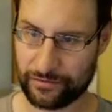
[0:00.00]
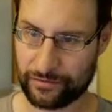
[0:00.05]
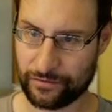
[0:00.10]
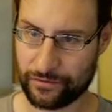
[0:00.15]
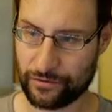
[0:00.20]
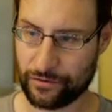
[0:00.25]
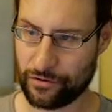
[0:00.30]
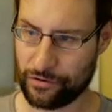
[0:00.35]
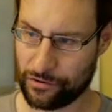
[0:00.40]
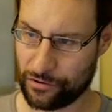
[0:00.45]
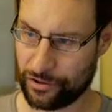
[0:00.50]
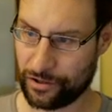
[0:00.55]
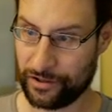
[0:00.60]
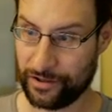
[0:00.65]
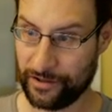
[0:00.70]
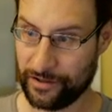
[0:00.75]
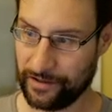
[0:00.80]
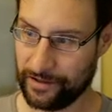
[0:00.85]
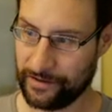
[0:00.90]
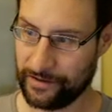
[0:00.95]
raw
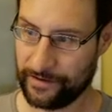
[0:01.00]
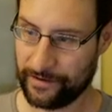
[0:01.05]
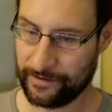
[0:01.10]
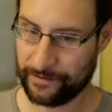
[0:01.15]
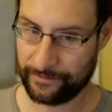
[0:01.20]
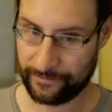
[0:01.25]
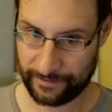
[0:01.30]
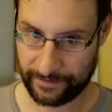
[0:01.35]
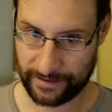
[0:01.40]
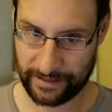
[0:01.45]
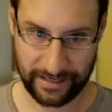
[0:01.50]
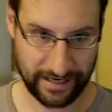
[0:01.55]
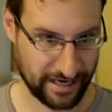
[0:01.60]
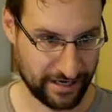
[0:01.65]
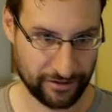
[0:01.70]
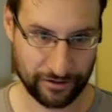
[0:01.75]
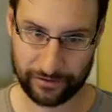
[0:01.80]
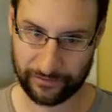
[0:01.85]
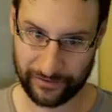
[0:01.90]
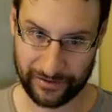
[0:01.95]

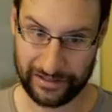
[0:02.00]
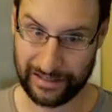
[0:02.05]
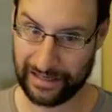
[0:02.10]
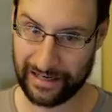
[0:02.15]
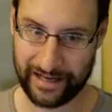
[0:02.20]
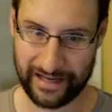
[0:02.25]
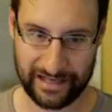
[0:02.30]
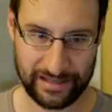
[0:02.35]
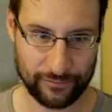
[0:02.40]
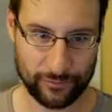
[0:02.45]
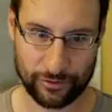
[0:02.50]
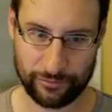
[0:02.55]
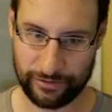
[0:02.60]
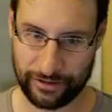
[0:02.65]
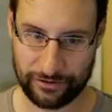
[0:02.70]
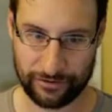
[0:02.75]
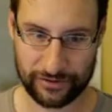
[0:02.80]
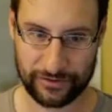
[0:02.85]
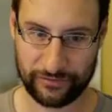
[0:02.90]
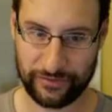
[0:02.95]
and not vanilla anymore
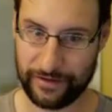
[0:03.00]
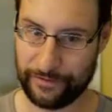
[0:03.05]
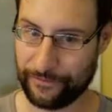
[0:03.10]
because we